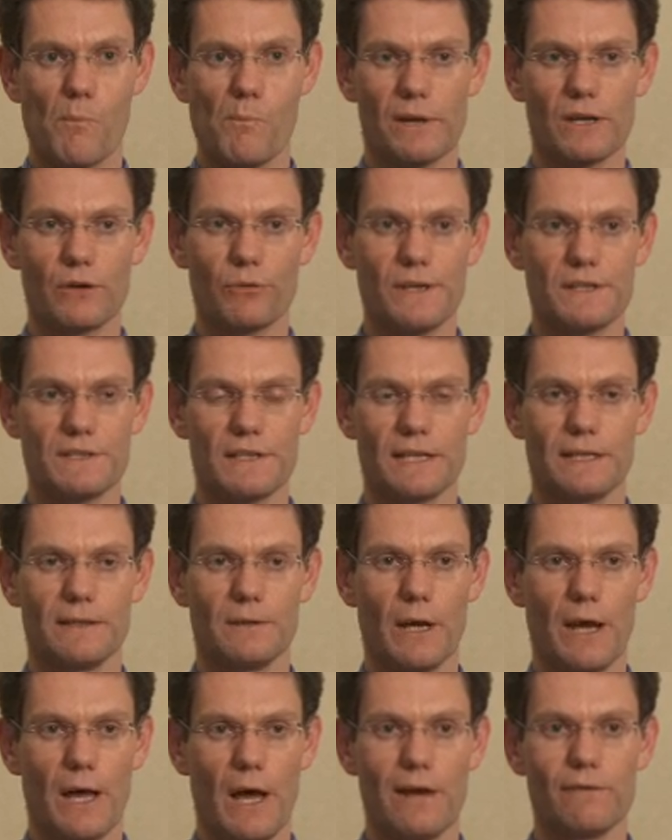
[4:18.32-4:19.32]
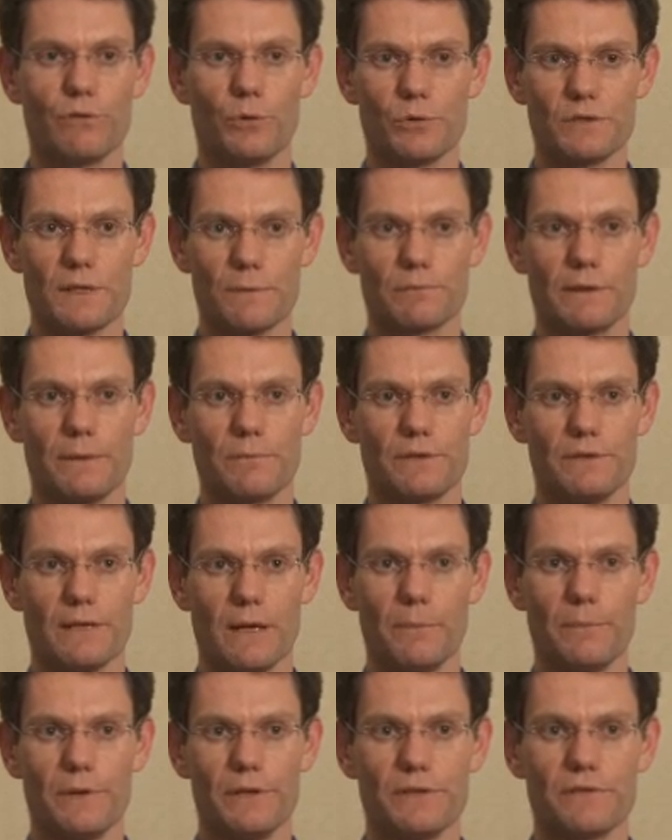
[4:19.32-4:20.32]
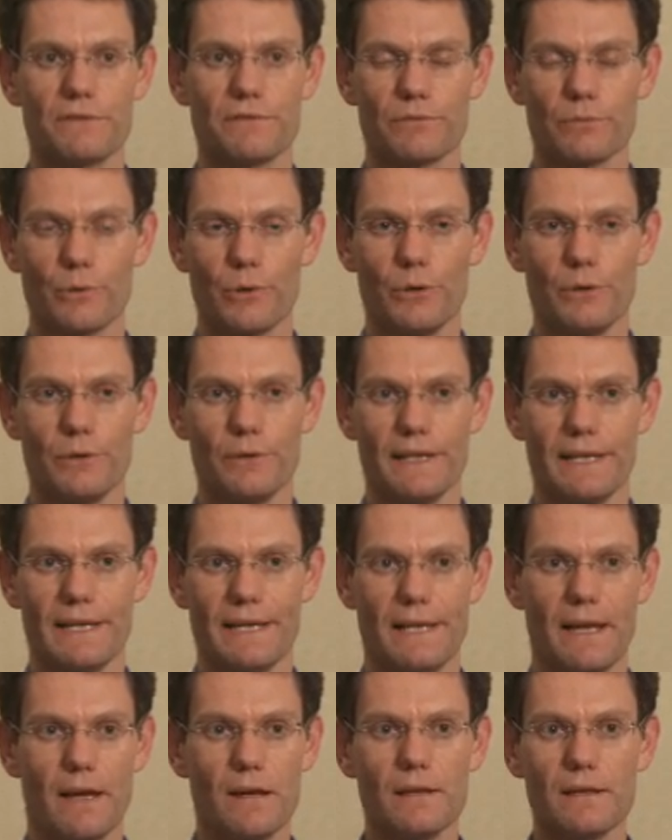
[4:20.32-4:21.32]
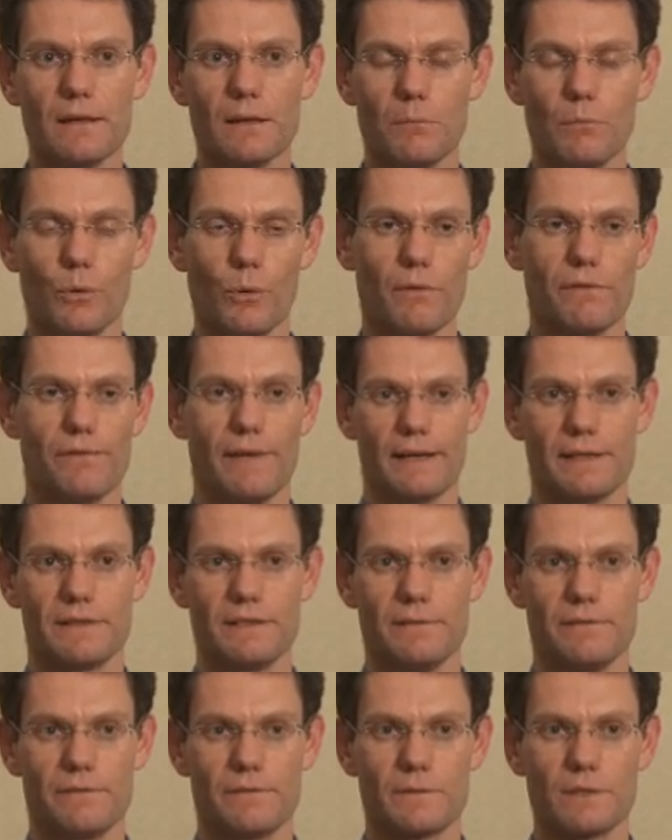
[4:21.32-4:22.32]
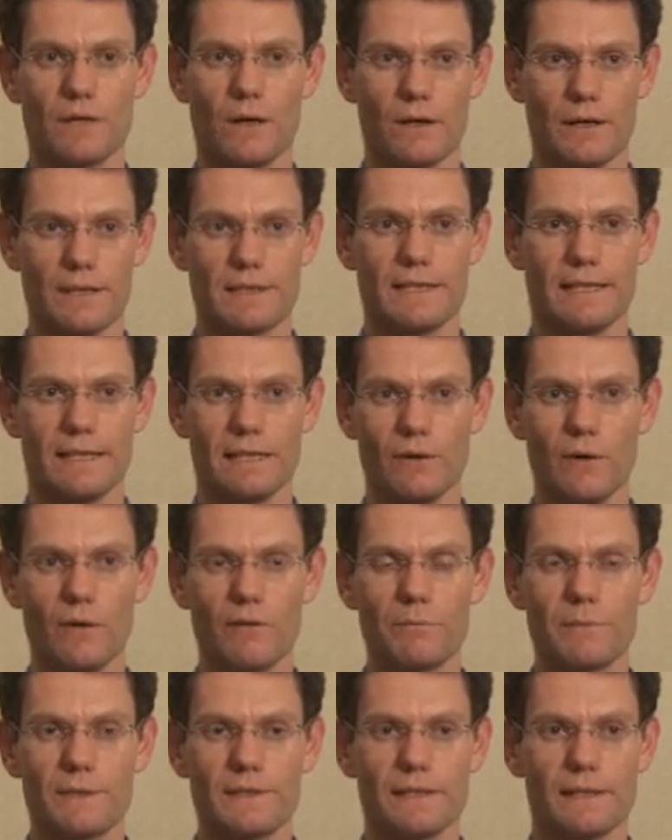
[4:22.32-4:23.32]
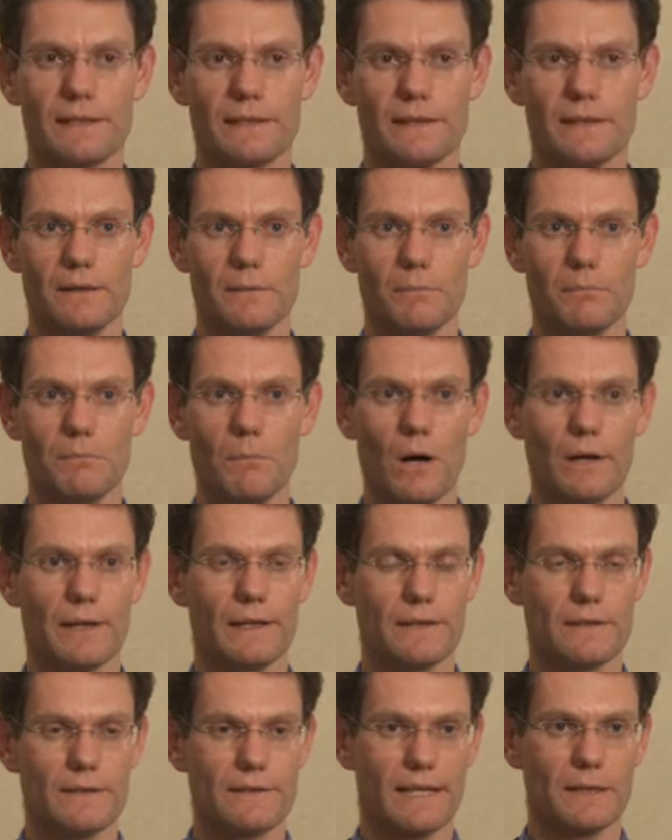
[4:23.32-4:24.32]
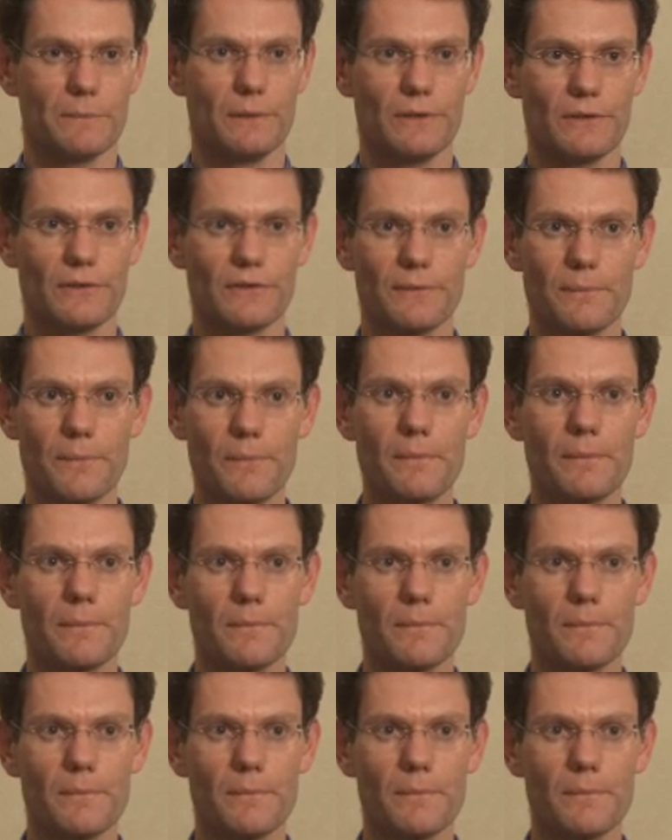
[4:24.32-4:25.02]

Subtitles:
increasing overall subscription numbers through the more effective targeting of particular market segments.